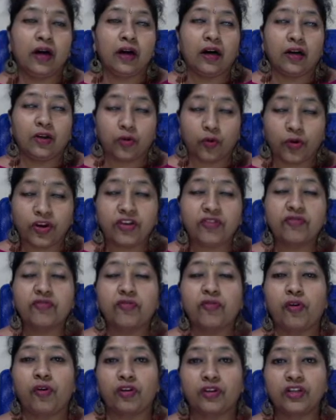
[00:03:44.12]
going
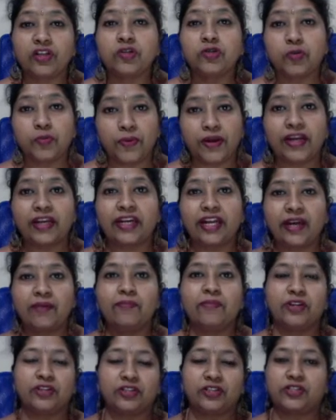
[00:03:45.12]
for the domain name
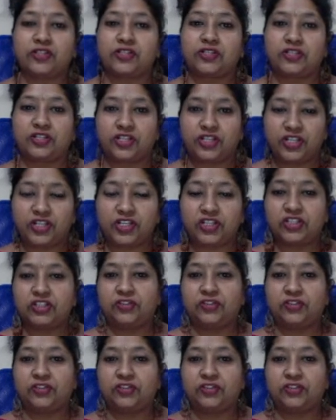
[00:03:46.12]
registration.